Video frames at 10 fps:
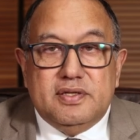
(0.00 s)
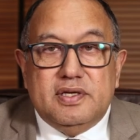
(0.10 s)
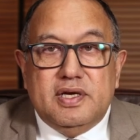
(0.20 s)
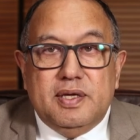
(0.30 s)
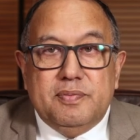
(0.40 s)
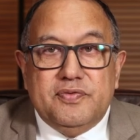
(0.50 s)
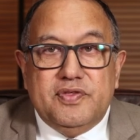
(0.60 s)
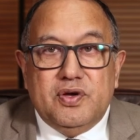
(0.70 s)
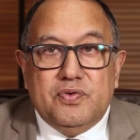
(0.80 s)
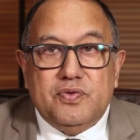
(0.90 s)
the name of
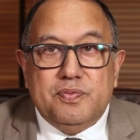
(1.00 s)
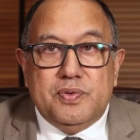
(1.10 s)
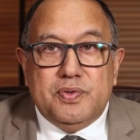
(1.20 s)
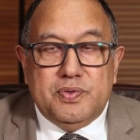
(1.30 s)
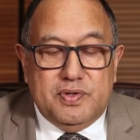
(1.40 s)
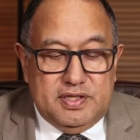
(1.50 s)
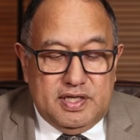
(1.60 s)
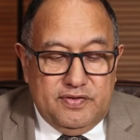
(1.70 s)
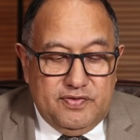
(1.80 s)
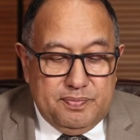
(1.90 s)
the Honourable
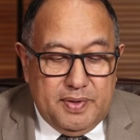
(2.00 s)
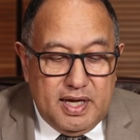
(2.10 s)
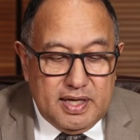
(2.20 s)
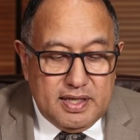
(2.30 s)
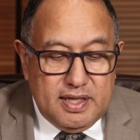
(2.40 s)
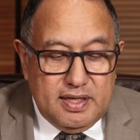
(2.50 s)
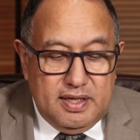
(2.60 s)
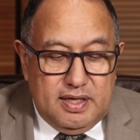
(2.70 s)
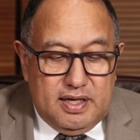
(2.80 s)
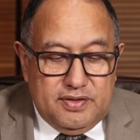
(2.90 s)
David Parker.
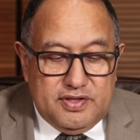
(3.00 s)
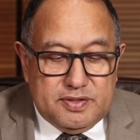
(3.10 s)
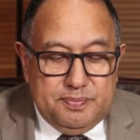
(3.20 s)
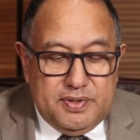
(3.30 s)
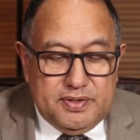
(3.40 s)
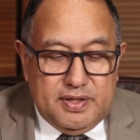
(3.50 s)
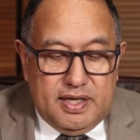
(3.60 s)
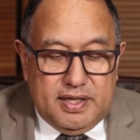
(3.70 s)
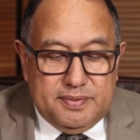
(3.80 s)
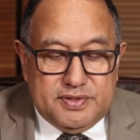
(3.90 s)
This bill
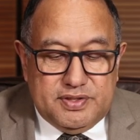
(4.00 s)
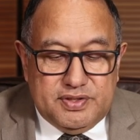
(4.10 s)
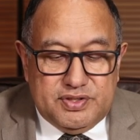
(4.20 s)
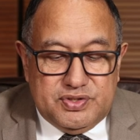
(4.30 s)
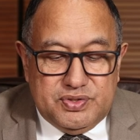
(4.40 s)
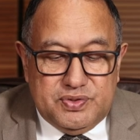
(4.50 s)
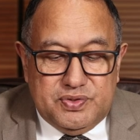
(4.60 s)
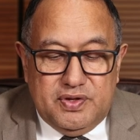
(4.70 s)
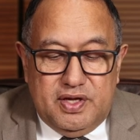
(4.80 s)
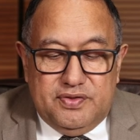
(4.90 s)
aims to
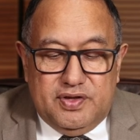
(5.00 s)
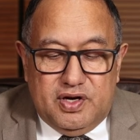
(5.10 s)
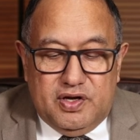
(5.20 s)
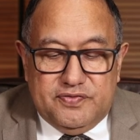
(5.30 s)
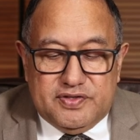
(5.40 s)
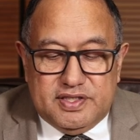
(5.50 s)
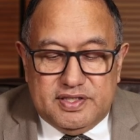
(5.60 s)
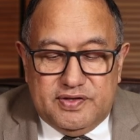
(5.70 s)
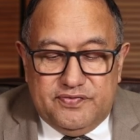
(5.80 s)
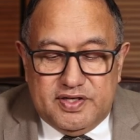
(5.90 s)
ensure that
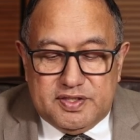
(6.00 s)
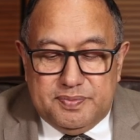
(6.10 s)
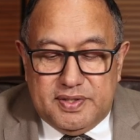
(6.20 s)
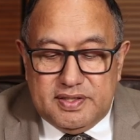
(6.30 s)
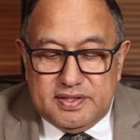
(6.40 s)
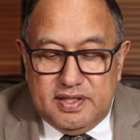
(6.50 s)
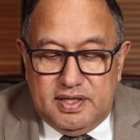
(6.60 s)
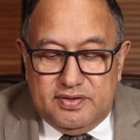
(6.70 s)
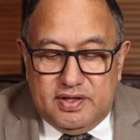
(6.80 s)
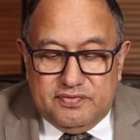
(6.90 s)
overseas investments
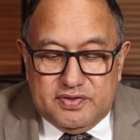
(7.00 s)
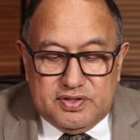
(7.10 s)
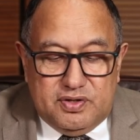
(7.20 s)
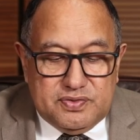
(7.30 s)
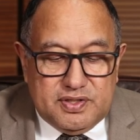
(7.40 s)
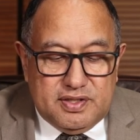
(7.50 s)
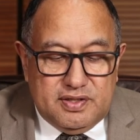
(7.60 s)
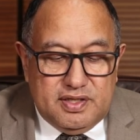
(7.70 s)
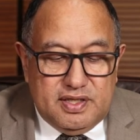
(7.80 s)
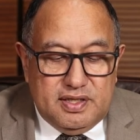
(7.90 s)
that result in
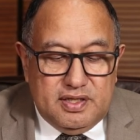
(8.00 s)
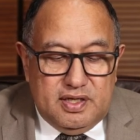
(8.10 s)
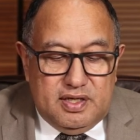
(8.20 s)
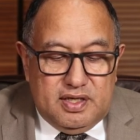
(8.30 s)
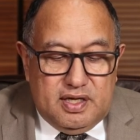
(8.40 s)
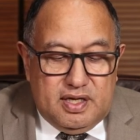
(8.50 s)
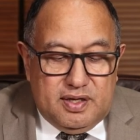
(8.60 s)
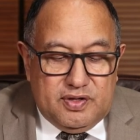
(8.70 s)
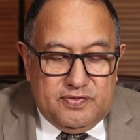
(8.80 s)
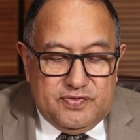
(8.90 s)
the
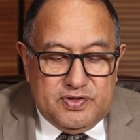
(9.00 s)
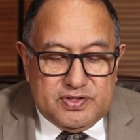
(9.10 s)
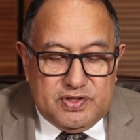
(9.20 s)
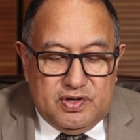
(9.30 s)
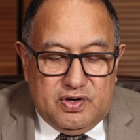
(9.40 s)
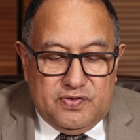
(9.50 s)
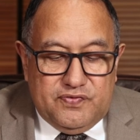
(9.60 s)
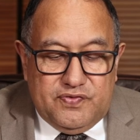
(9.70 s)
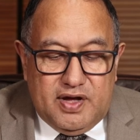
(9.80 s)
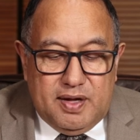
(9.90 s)
conversion of
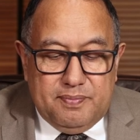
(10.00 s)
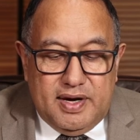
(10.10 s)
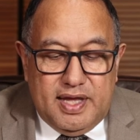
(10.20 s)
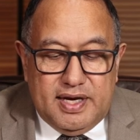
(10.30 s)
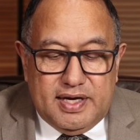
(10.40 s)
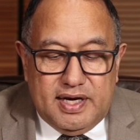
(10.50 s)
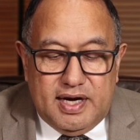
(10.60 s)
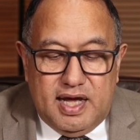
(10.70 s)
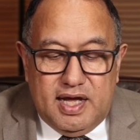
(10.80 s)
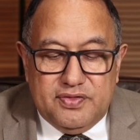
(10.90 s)
farmland
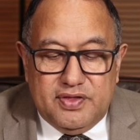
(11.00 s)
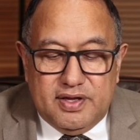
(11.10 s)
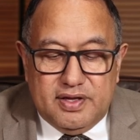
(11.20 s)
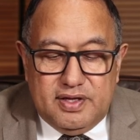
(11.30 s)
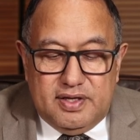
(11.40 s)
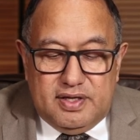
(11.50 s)
and other